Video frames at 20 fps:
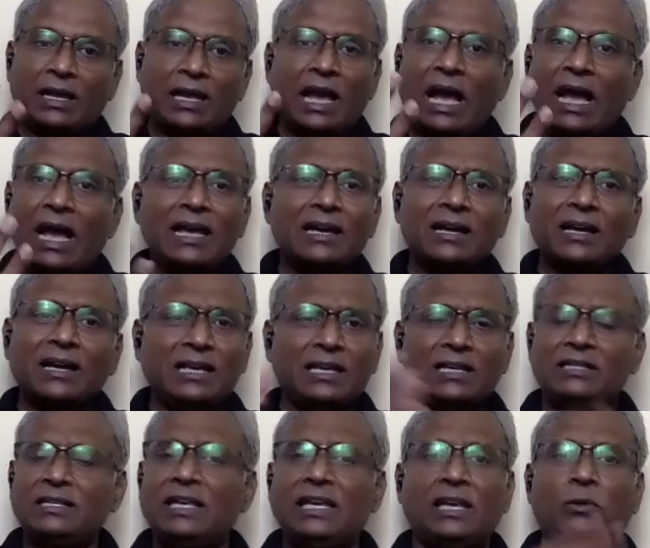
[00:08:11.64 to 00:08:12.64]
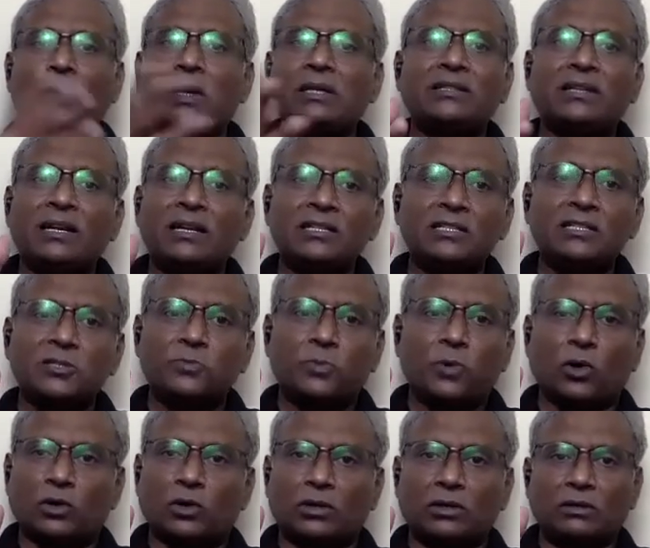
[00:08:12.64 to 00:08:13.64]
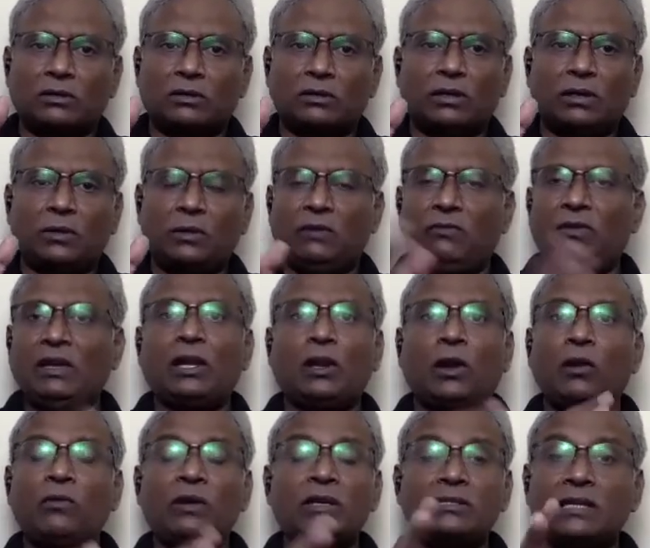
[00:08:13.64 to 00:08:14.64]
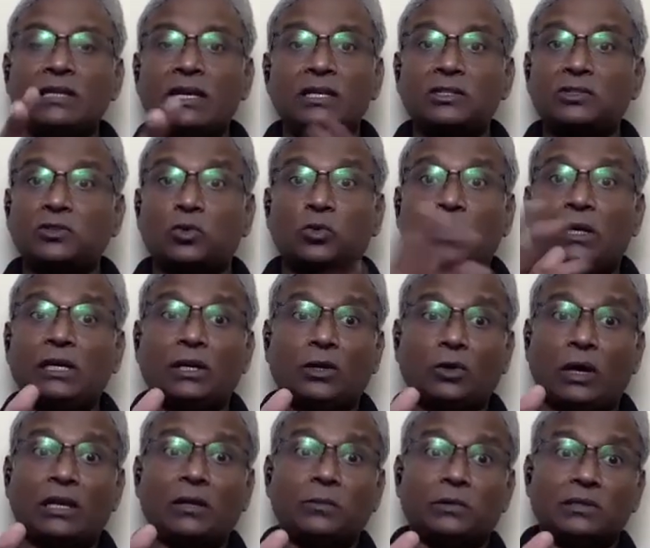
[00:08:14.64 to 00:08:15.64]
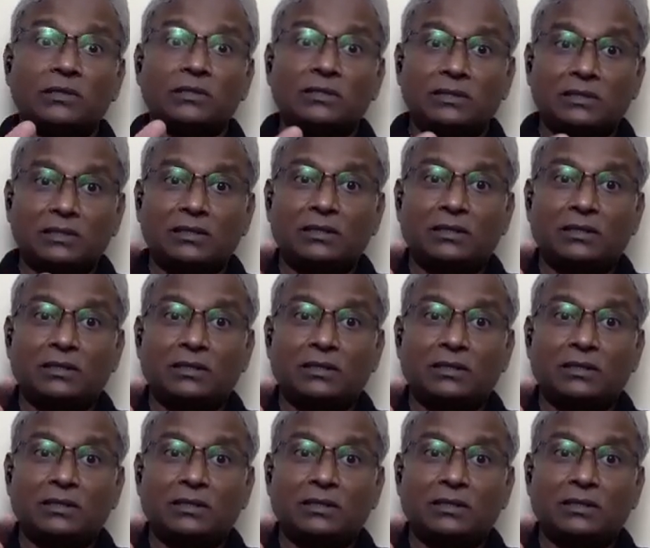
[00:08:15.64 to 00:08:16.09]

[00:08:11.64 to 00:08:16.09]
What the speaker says: I agree. See, equestrian is a sport. I mean, we can always say it is cruelty to animals.